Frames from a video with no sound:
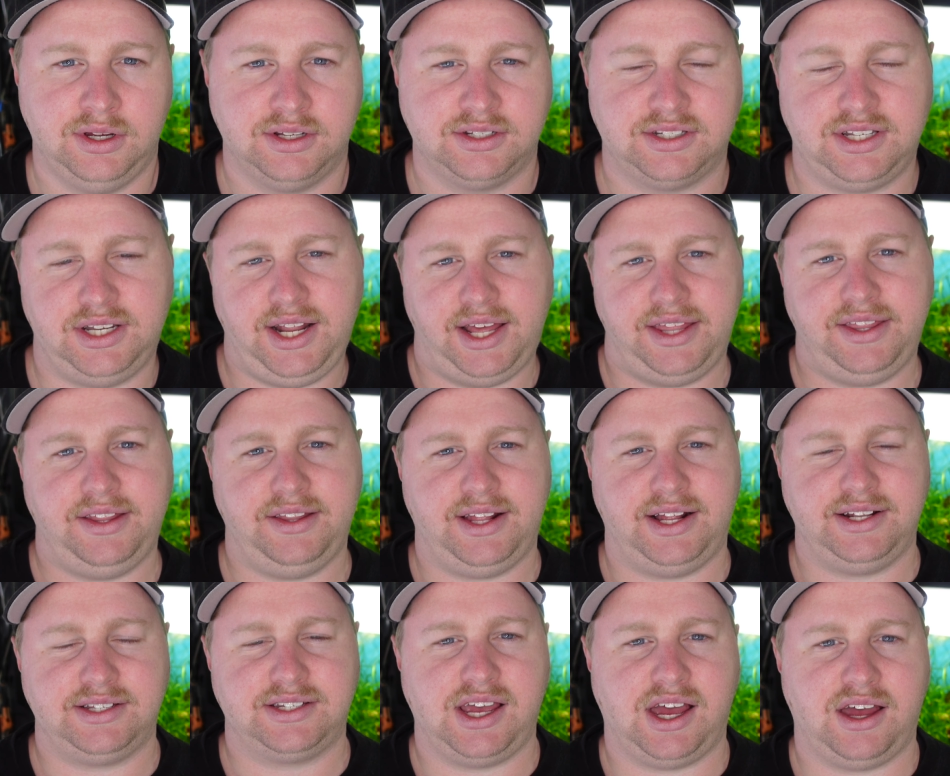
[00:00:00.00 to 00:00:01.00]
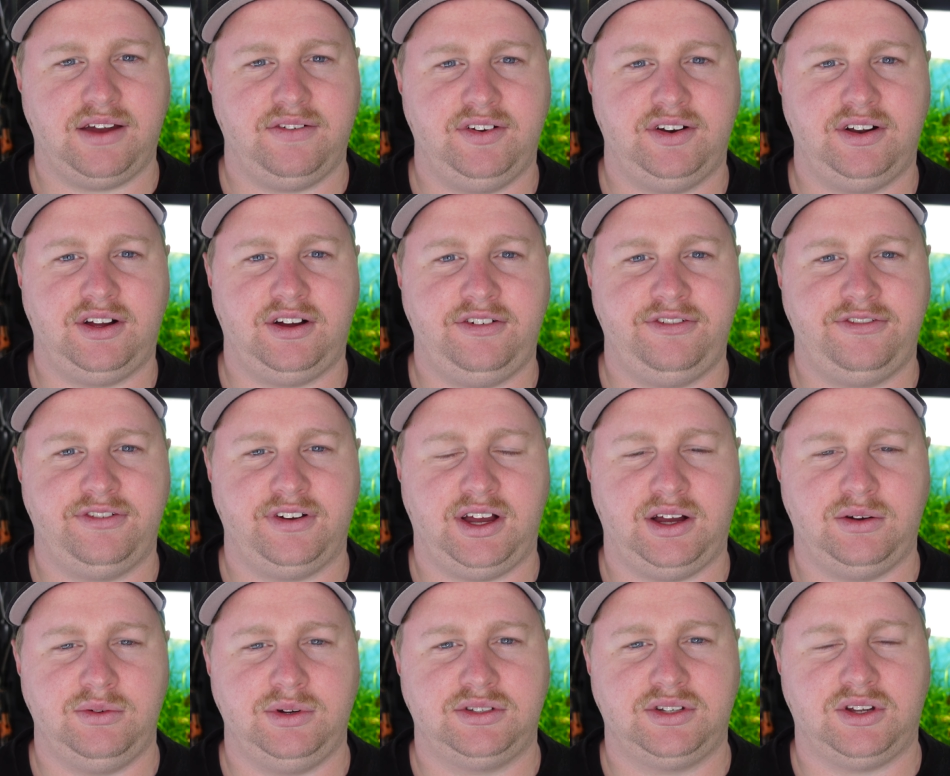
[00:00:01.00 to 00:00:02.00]
So now that that's covered off,
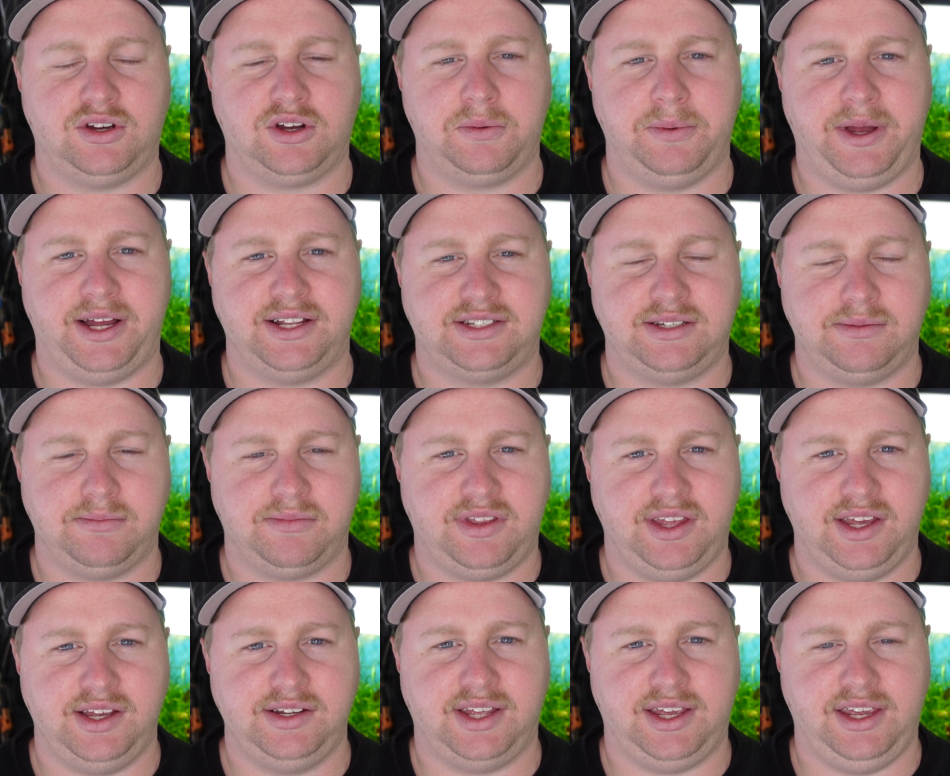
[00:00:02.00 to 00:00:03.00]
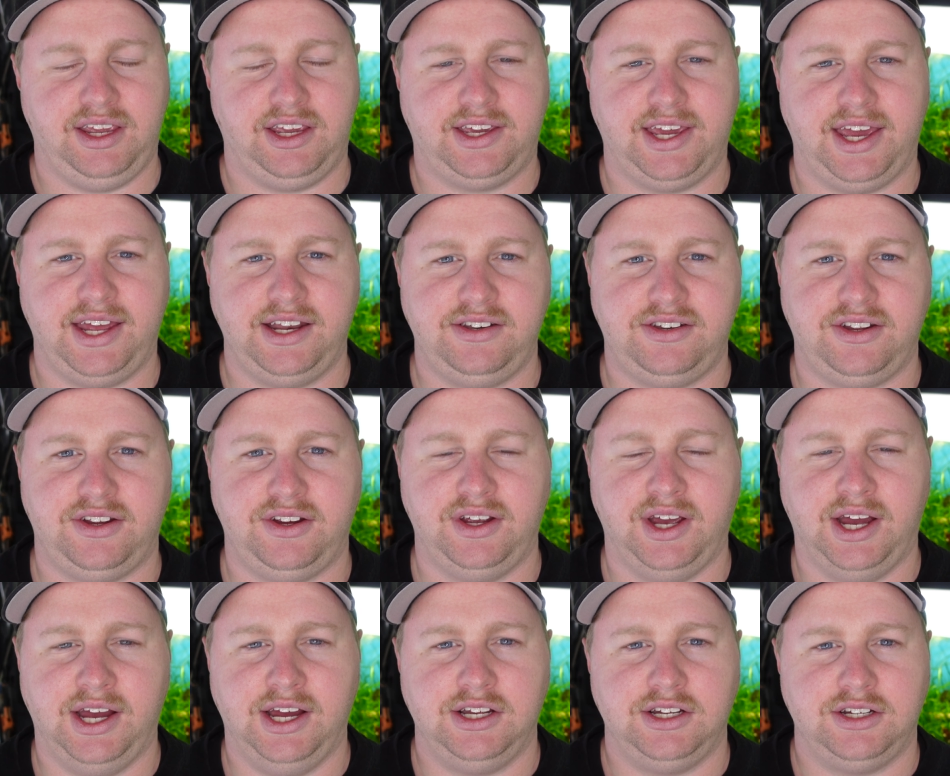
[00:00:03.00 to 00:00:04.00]
I will talk about some things that you can do
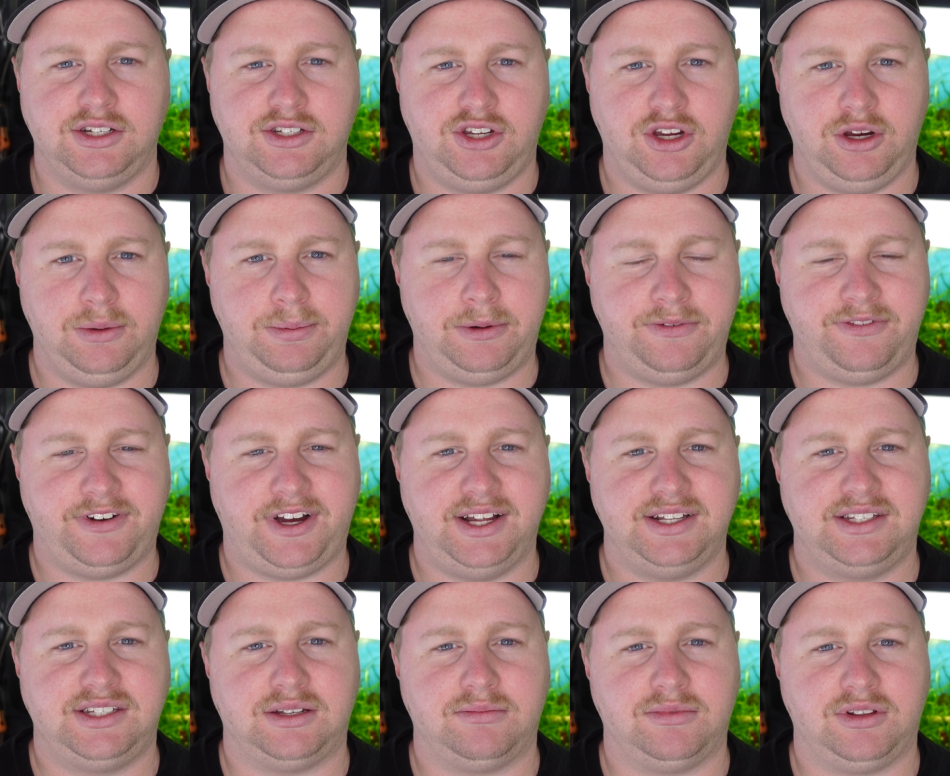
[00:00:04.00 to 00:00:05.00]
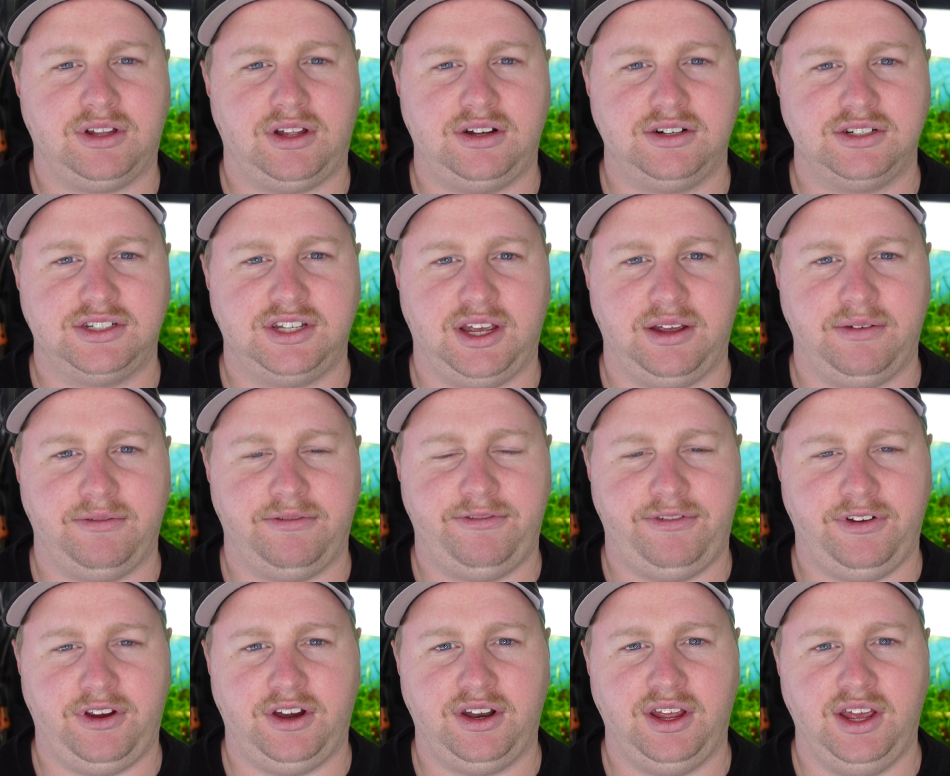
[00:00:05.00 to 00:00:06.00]
to provide some long-term
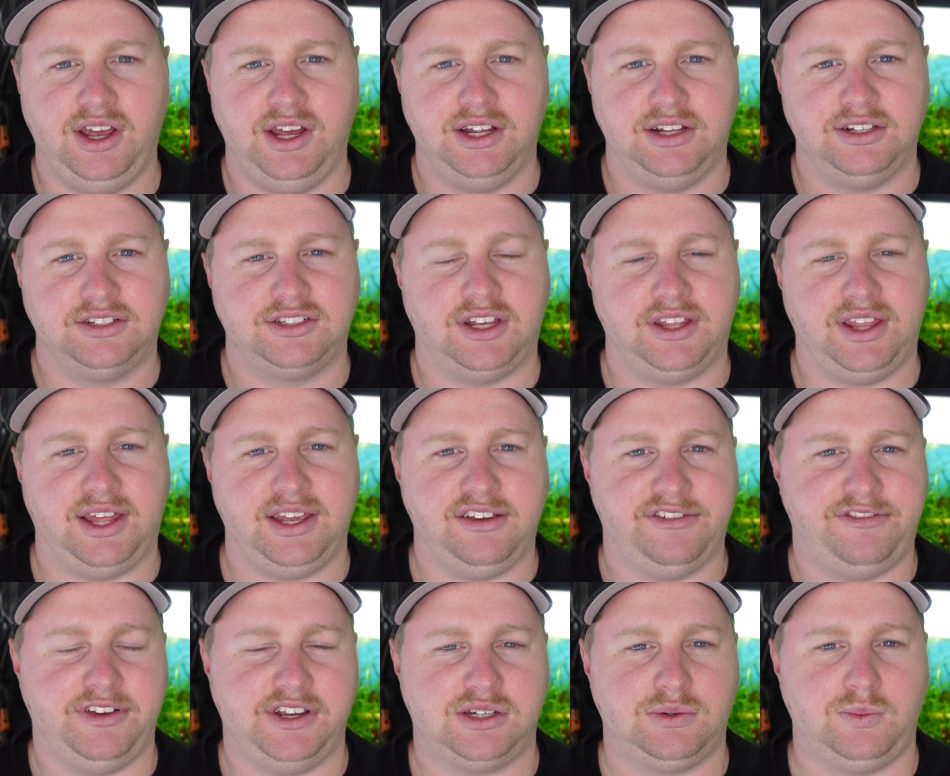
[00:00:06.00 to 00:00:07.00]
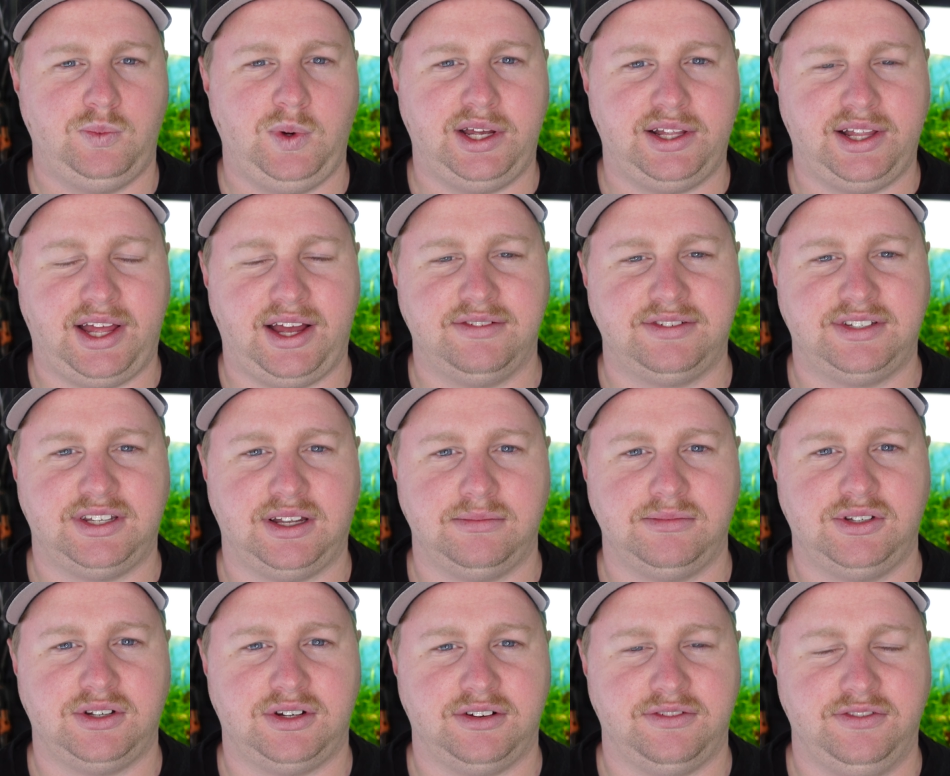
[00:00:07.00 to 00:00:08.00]
food so that your fish will have some
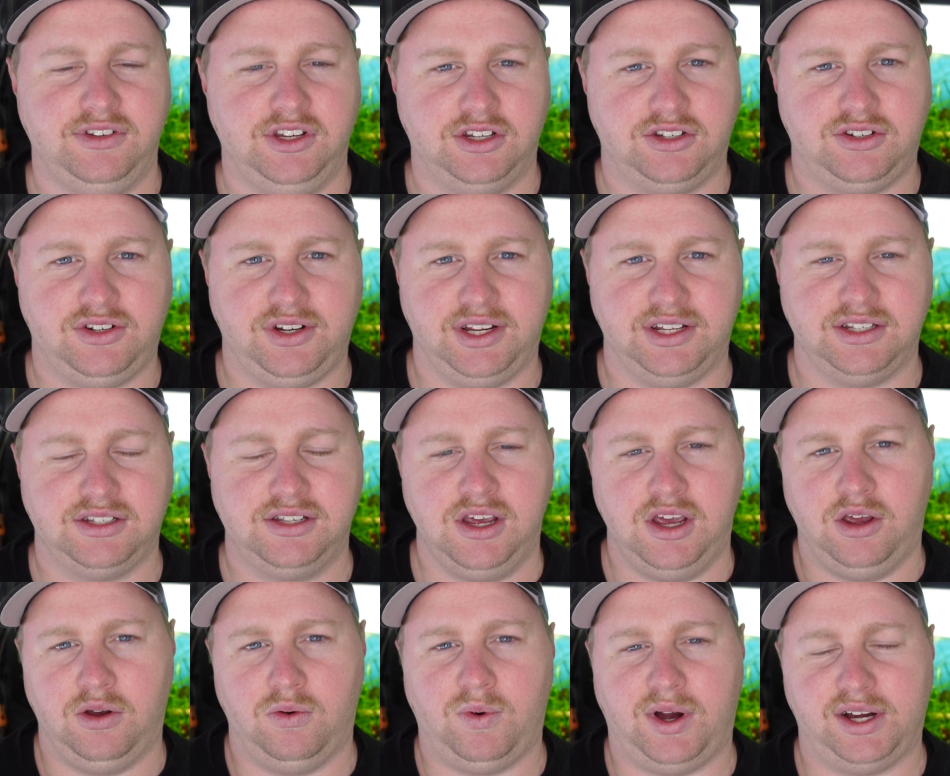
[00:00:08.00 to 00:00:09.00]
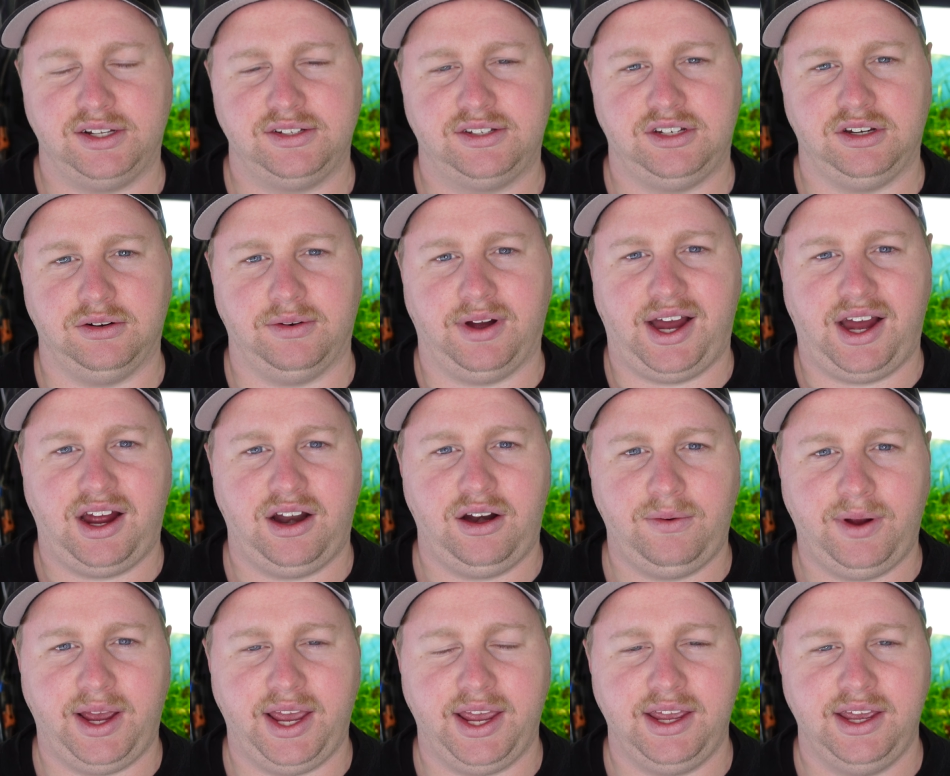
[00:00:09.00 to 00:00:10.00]
sort of nutrients whilst you are
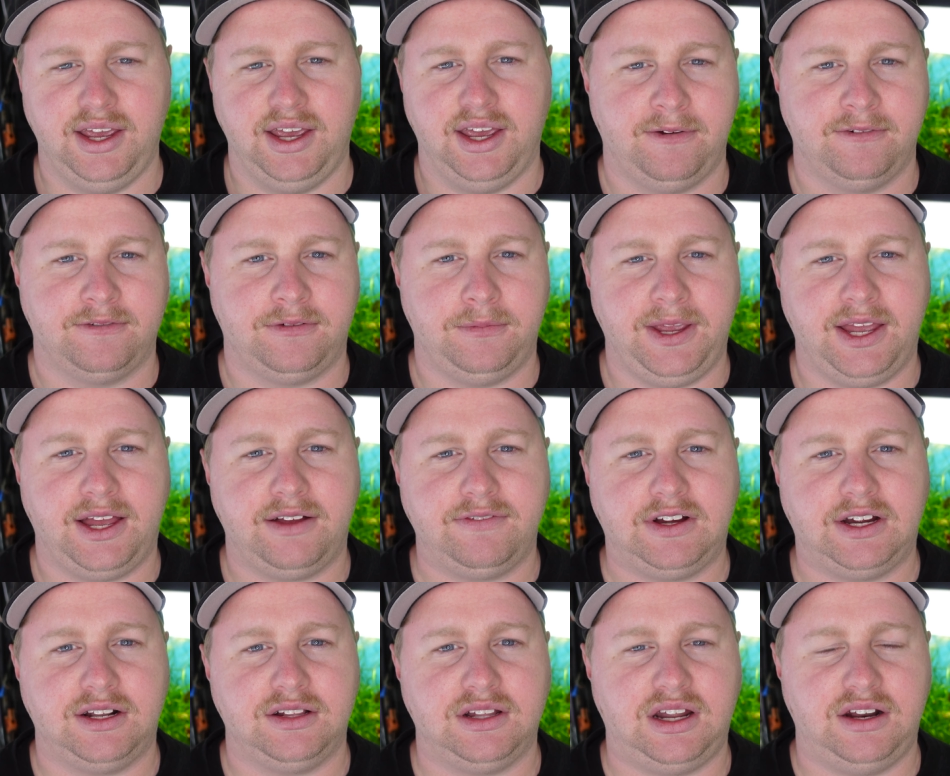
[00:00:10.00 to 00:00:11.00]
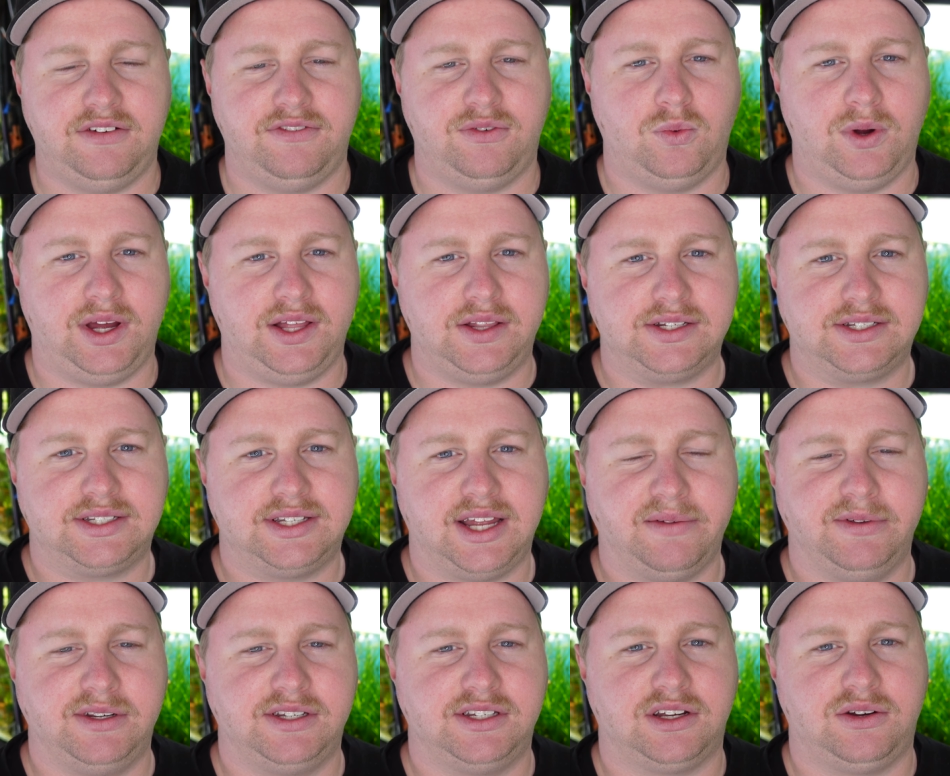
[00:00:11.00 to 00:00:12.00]
away. For me, I've got a lot of
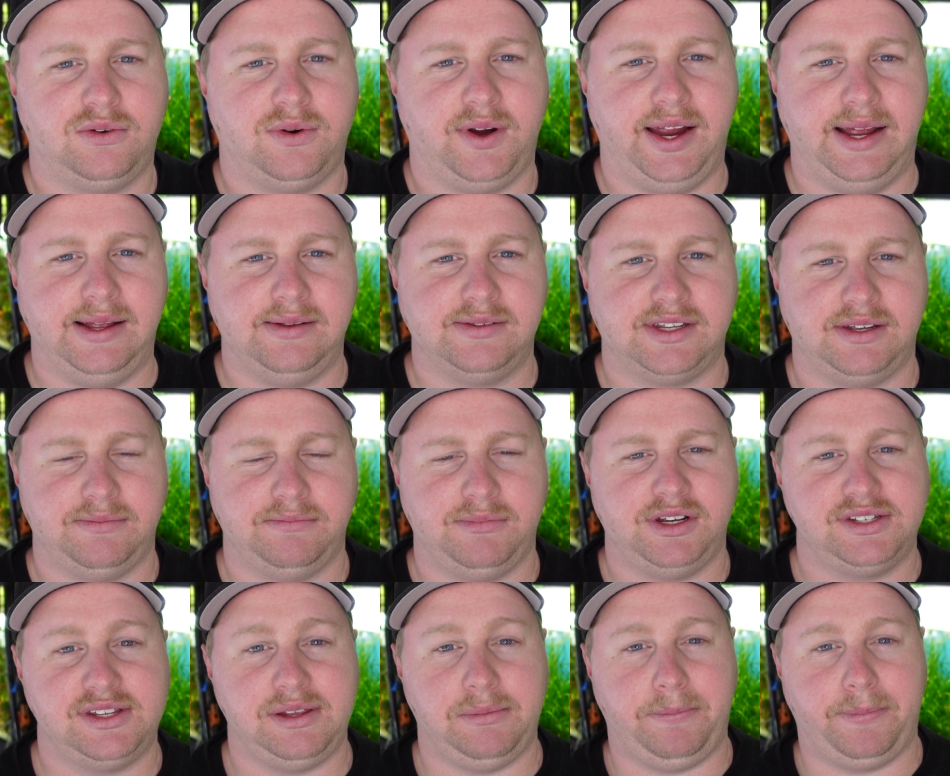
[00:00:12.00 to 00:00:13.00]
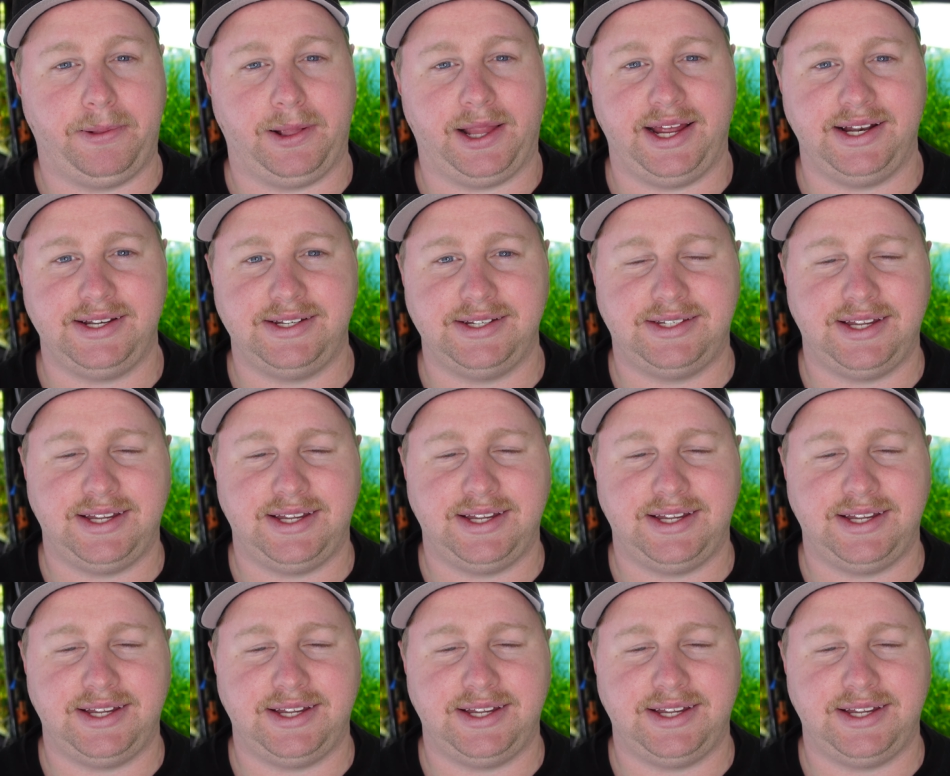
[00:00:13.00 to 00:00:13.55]
well-established aquariums and mostly planted